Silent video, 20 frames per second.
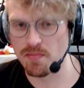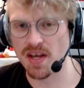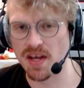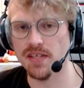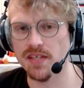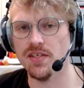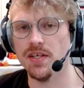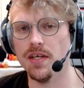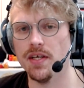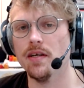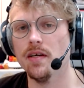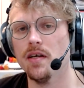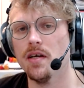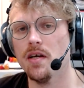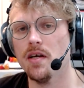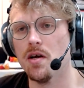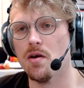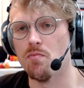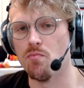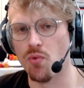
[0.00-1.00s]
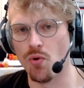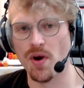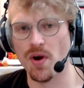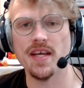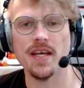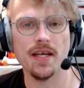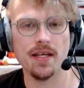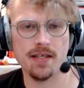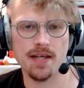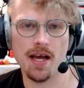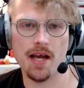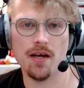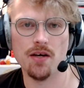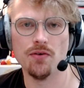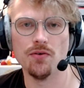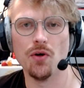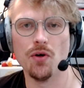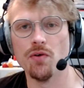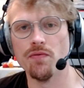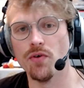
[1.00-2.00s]
basic breaking
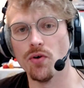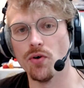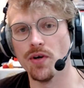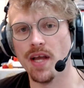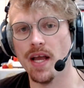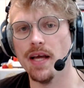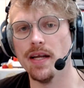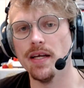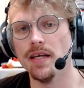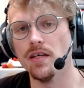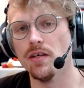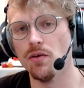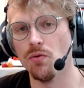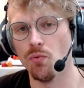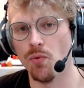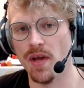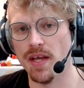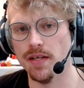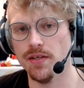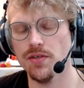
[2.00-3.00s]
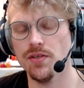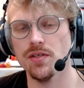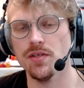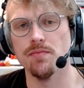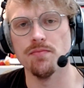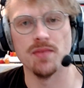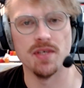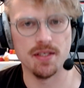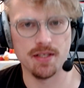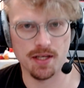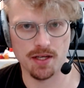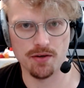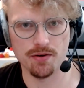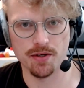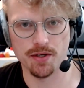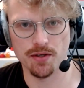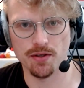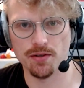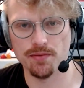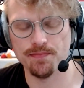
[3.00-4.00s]
down of organic waste
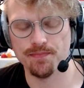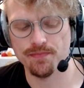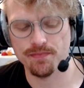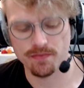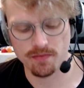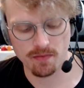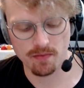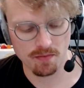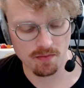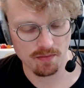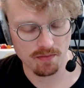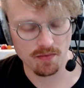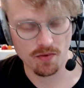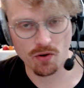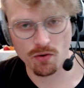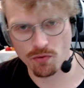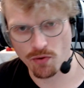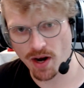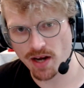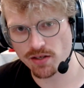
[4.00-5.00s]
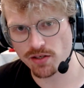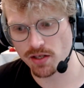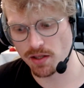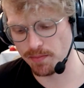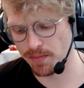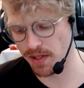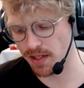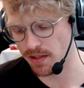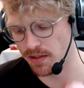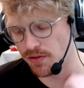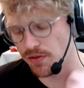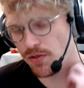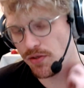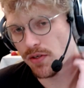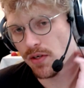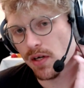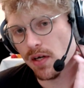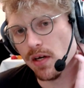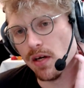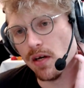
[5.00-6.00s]
material. Grass clippings,